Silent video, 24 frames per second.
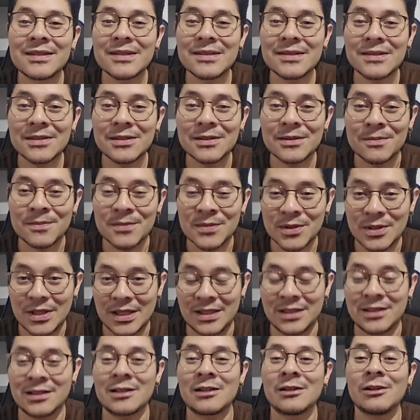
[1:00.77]
system.
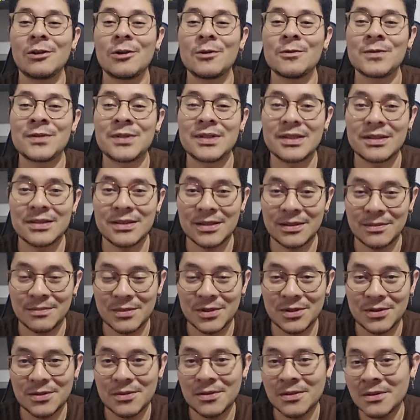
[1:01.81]
It's closed system,
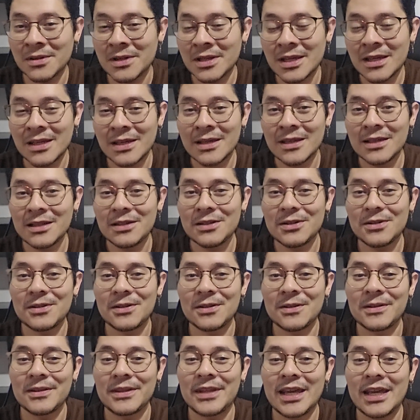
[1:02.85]
so
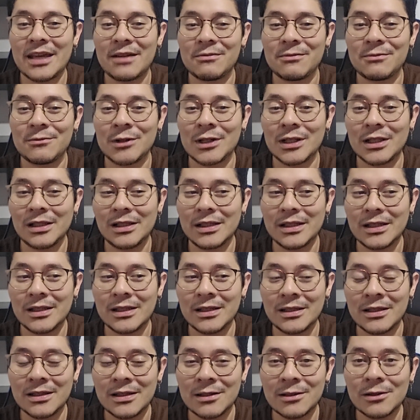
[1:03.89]
that
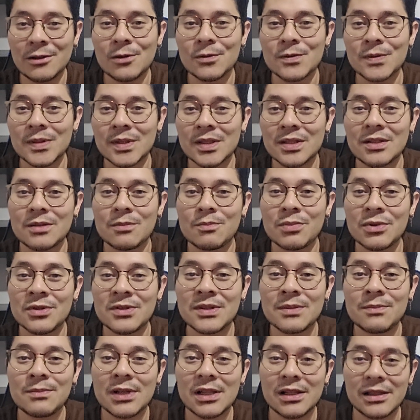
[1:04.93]
really closes the
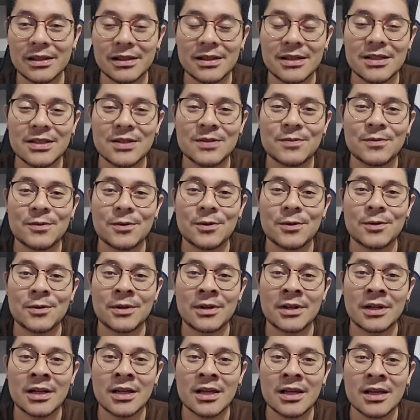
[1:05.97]
possibilities
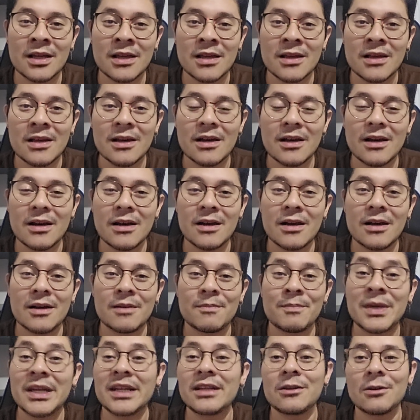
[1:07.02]
for
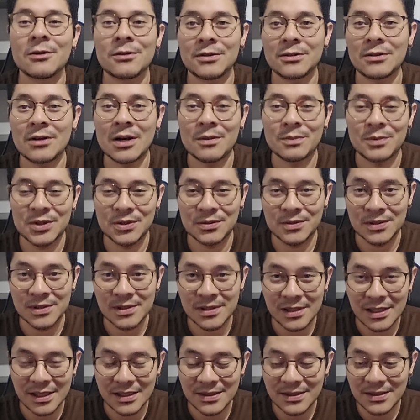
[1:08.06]
many other
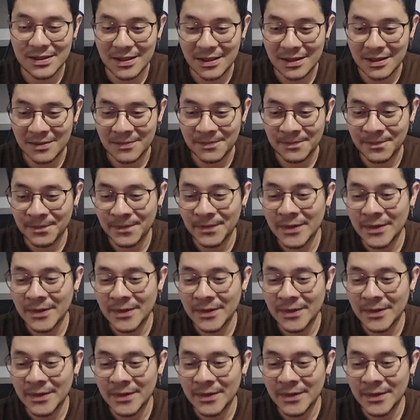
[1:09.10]
options. Let's say,